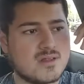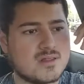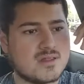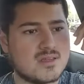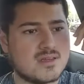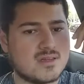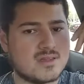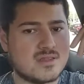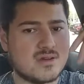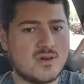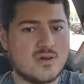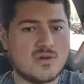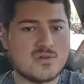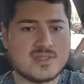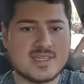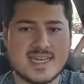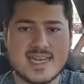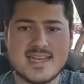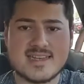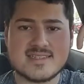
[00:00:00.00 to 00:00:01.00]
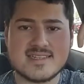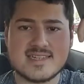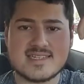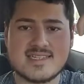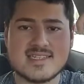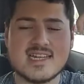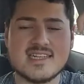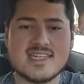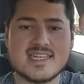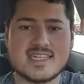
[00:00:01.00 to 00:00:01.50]
the whole test,
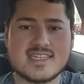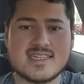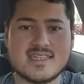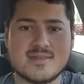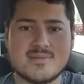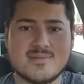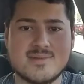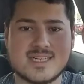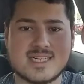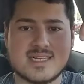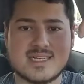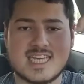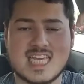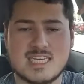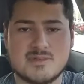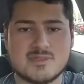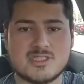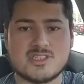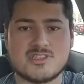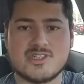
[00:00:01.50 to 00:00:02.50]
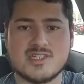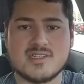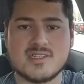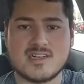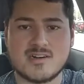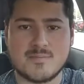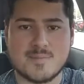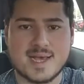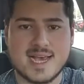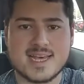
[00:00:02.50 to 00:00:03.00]
it's not like a chemistry
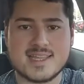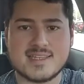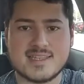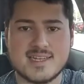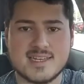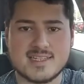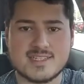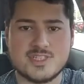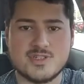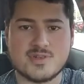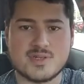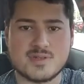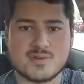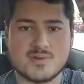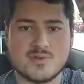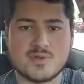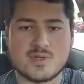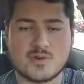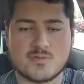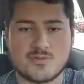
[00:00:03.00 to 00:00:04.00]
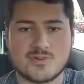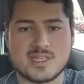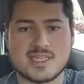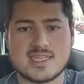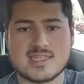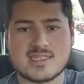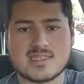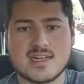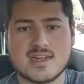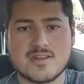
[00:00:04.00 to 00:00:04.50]
or a math test you can
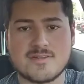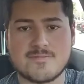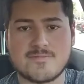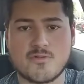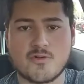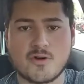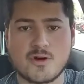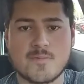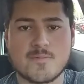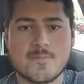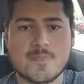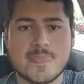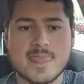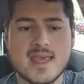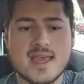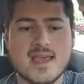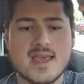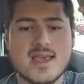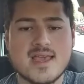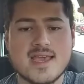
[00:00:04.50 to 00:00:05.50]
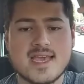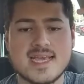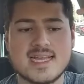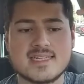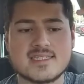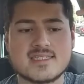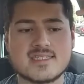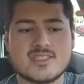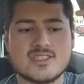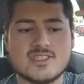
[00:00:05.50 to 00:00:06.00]
really study for.
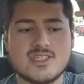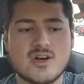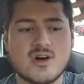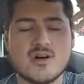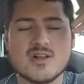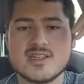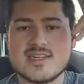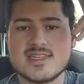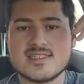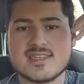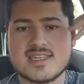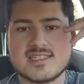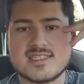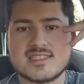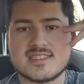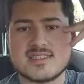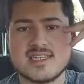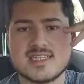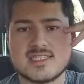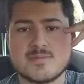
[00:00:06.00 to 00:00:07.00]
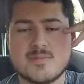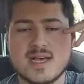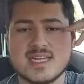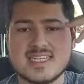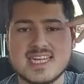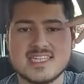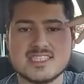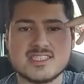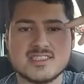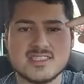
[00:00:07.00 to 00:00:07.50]
It's all it is. It's
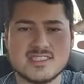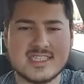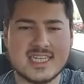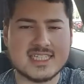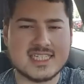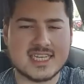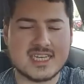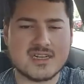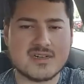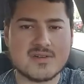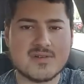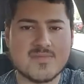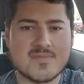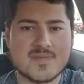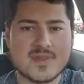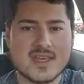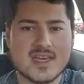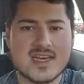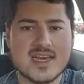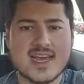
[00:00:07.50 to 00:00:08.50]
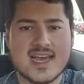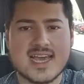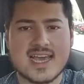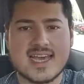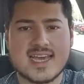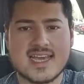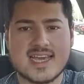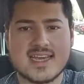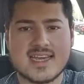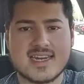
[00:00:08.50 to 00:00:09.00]
attention to detail
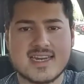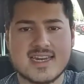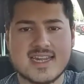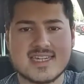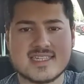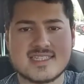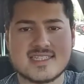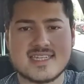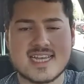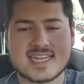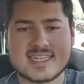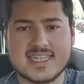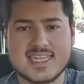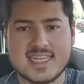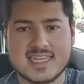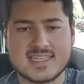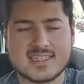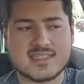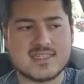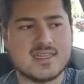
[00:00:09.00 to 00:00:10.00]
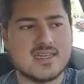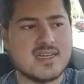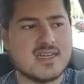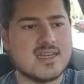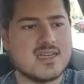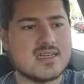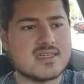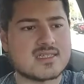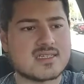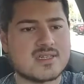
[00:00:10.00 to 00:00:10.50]
and it's techniques.
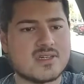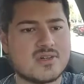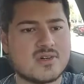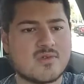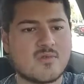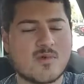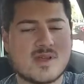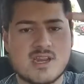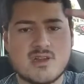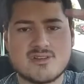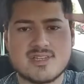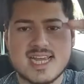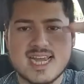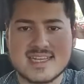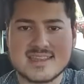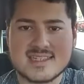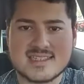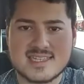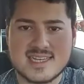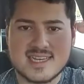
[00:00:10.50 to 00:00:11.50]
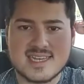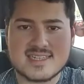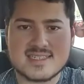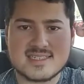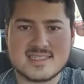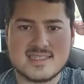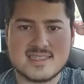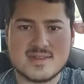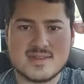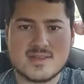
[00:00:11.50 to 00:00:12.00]
So when you take the
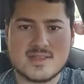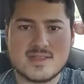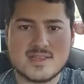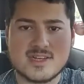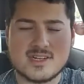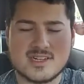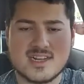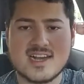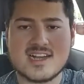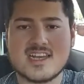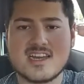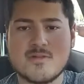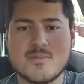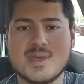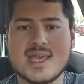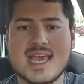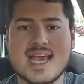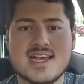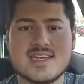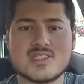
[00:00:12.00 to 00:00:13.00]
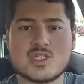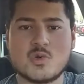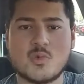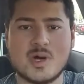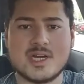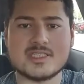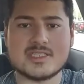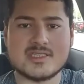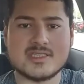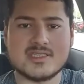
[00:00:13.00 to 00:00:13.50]
test, you're not going to be asked
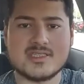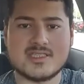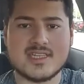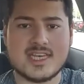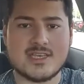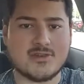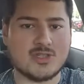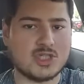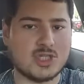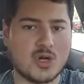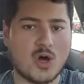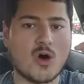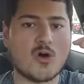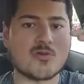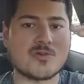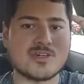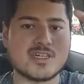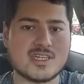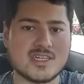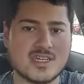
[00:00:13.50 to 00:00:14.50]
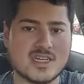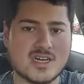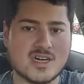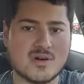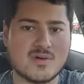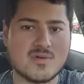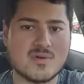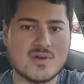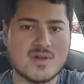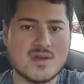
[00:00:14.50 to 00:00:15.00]
questions that you should already
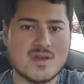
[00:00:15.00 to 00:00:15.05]
know.